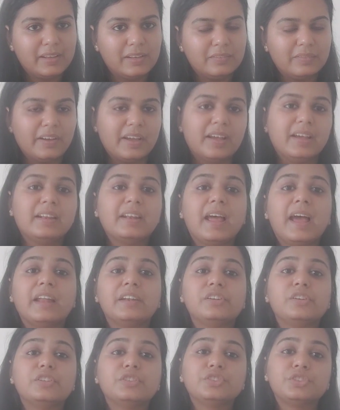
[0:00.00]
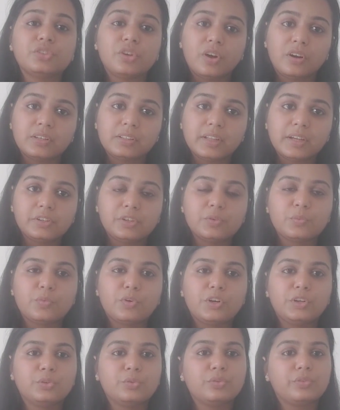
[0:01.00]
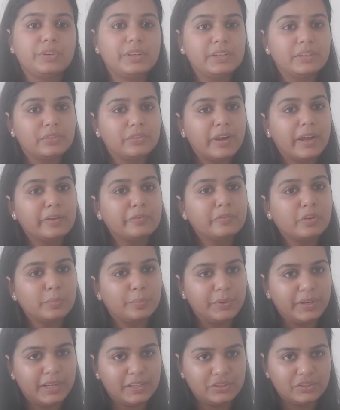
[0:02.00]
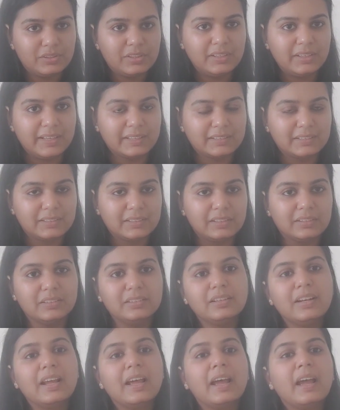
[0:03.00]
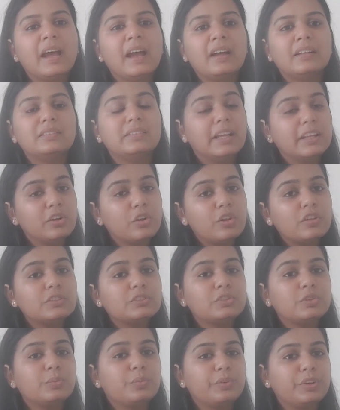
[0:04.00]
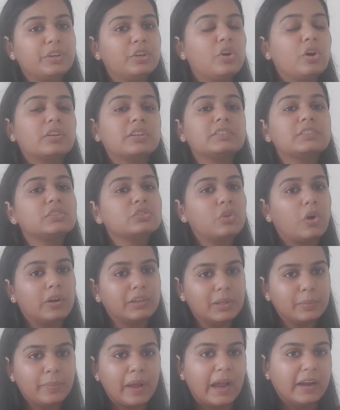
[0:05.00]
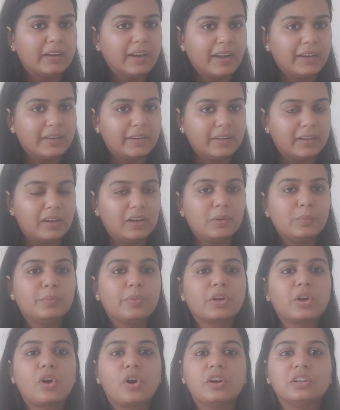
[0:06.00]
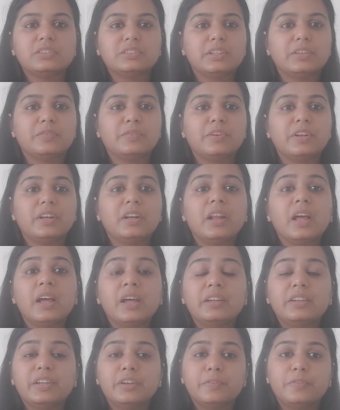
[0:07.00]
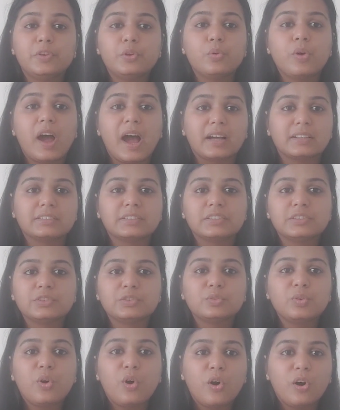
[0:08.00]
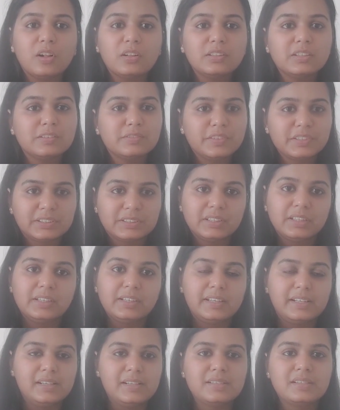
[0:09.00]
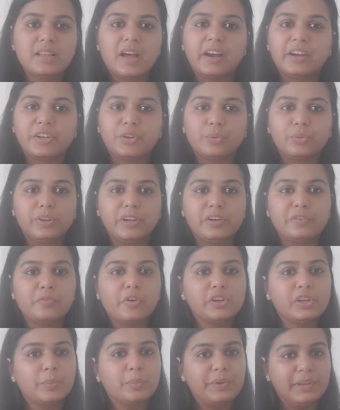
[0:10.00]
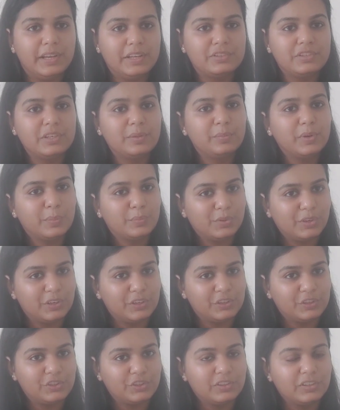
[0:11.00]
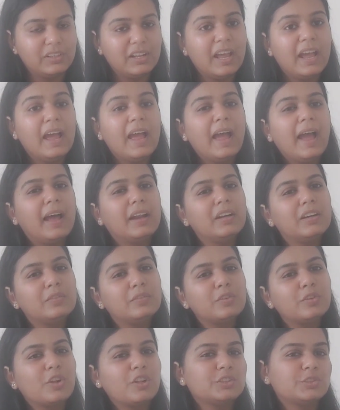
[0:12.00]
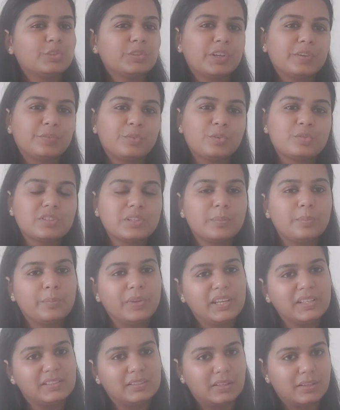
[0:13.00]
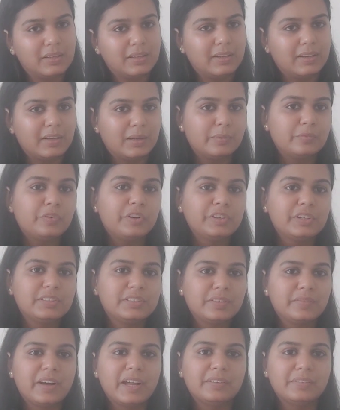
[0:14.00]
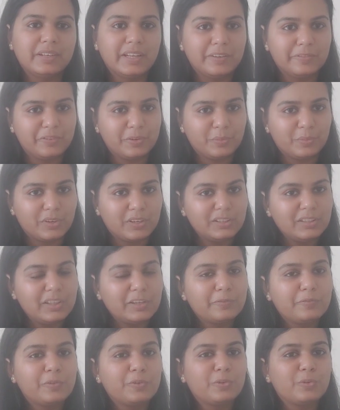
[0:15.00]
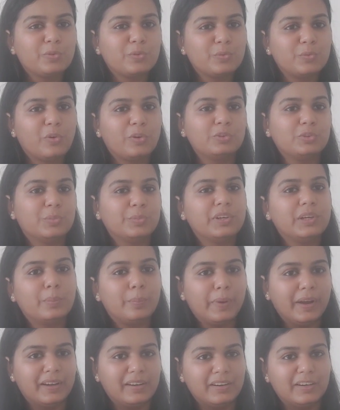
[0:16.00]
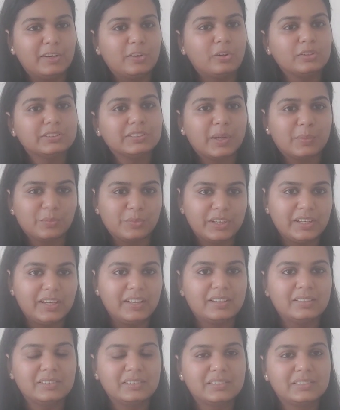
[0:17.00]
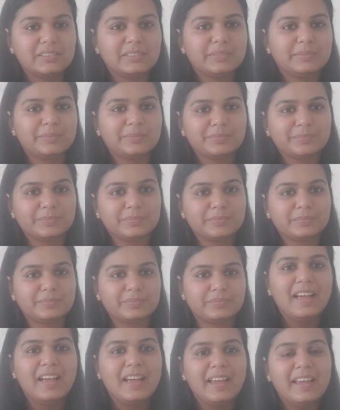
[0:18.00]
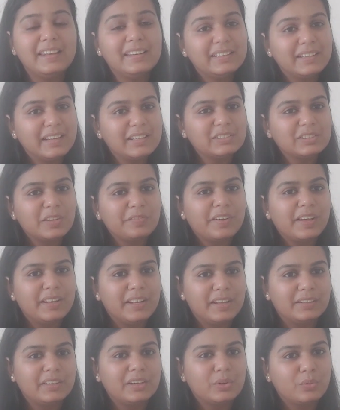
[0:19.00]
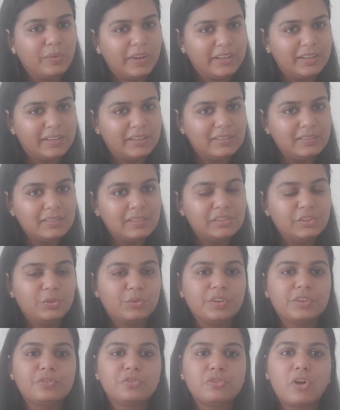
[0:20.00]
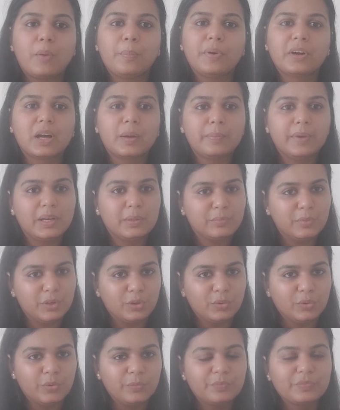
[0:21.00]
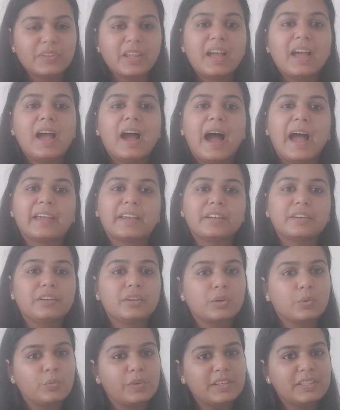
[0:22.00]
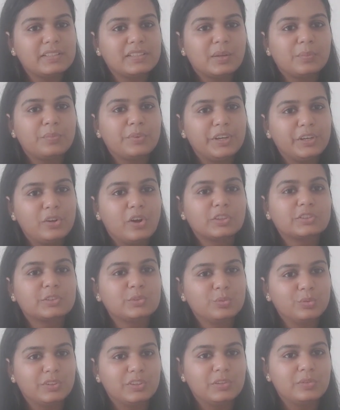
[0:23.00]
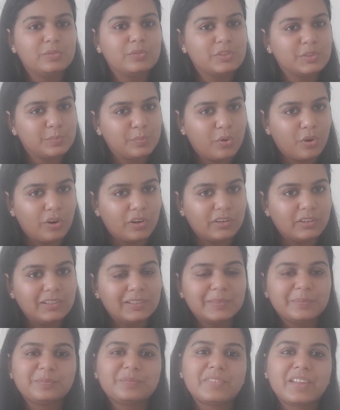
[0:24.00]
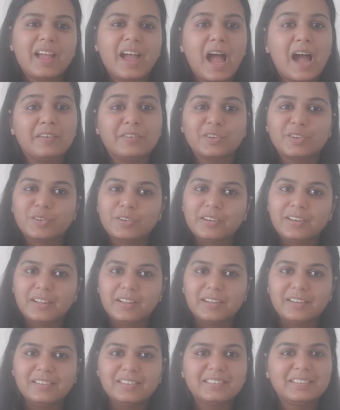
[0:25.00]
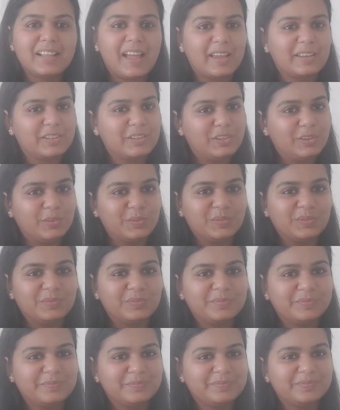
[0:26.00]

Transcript: anywhere and you're sure that you want to retry for PhD next year, then also pre-doc is not a bad idea because it will give you access to all the facilities that you need for your PhD preparation, and it will also give you some basic income for your survival every month if you don't want to be dependent on somebody else. In case of any other queries, you can drop a comment below. I can request a pre-doc student to respond. Have a good day. Thank you.